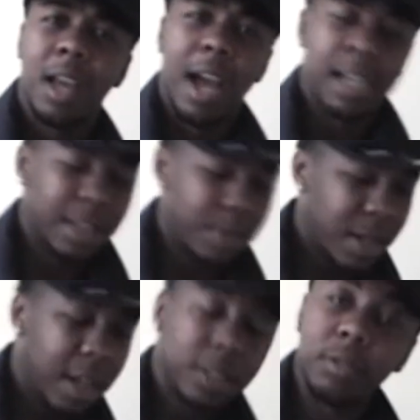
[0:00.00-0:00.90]
I said we
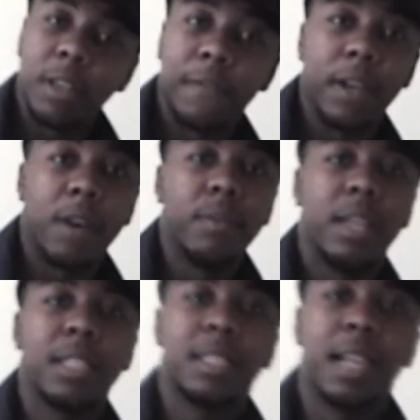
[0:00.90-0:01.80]
hustle different on
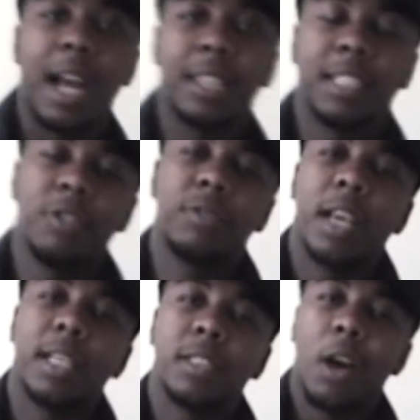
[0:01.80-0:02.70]
this side, say you
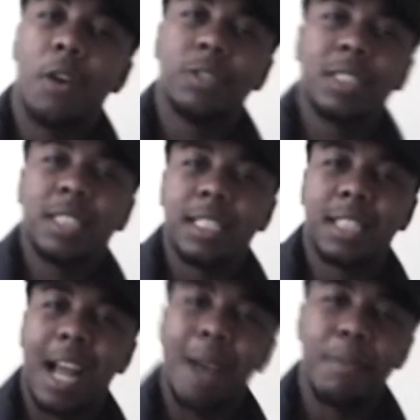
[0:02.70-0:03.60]
chase O's, I chase
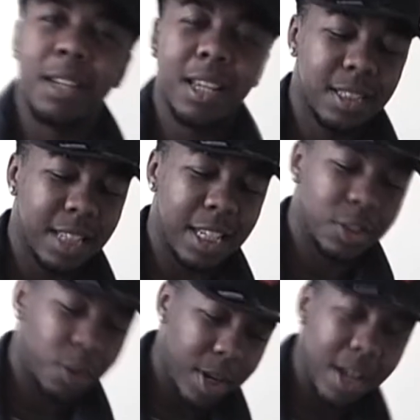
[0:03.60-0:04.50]
common niggas, eats
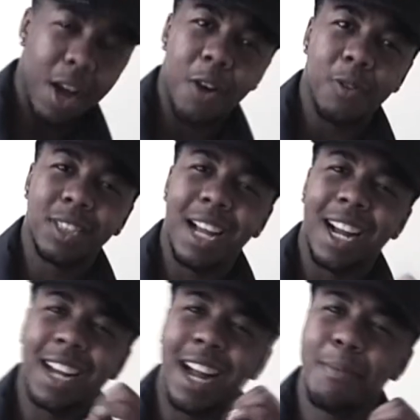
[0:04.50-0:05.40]
three O's,
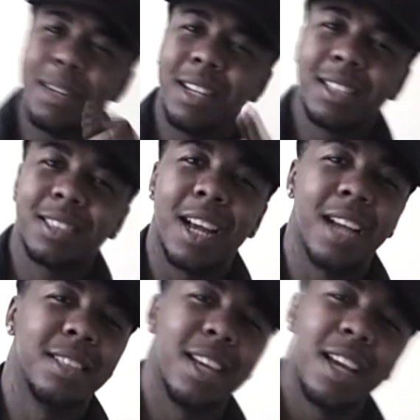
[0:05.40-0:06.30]
got common niggas,
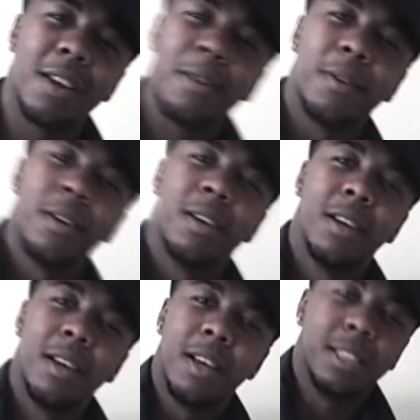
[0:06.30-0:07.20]
goddamn.
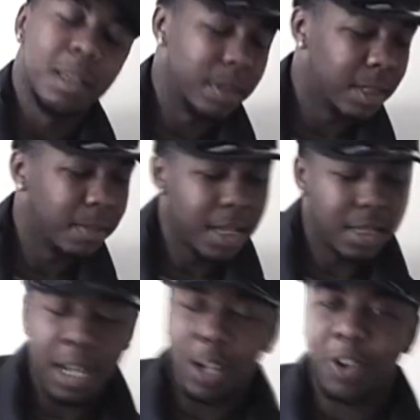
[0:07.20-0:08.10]
See, bitch, I'm like
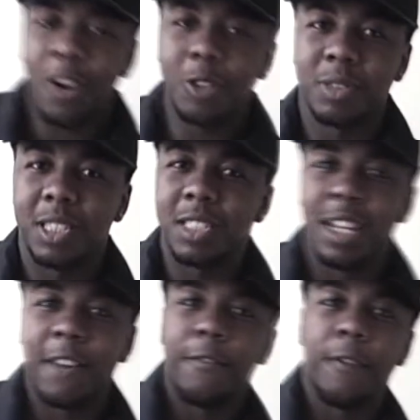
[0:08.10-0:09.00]
Santa Claus with these
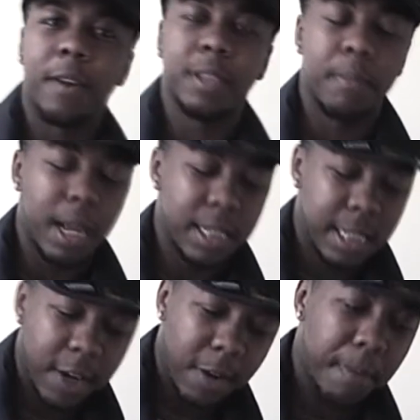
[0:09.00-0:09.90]
gift wraps. I mean, I
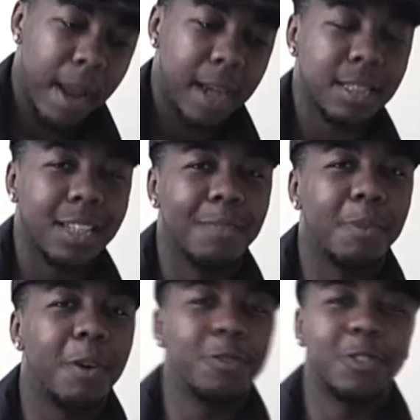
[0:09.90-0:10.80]
sell the packages, like the
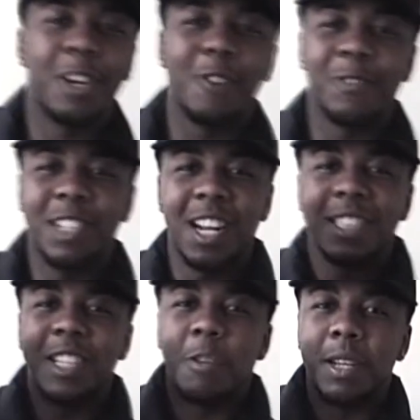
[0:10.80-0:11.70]
postal service, then I
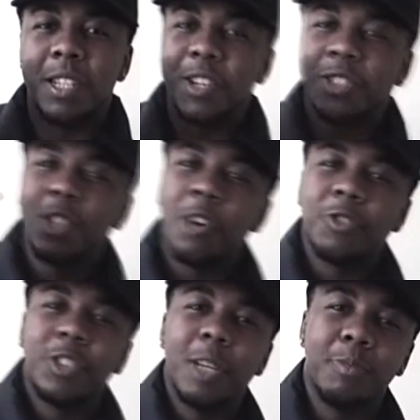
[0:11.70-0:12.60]
tell my dears to go
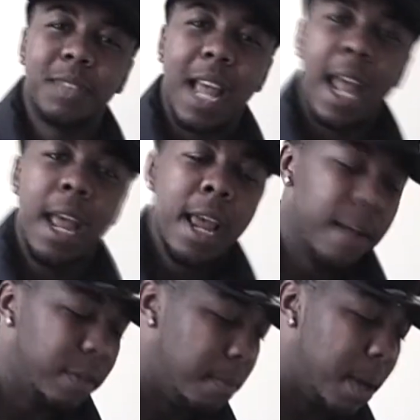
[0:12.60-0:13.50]
ship that.
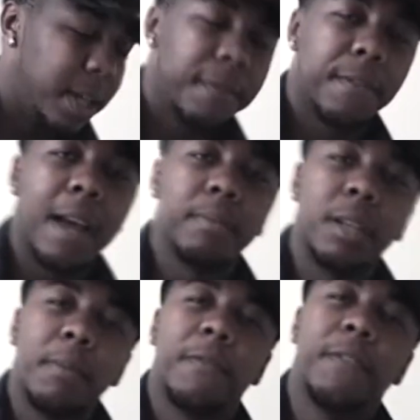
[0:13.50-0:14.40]
If the money flop,
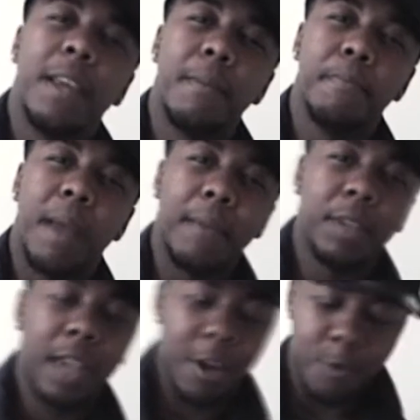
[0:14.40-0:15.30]
then I'ma flip back. You can't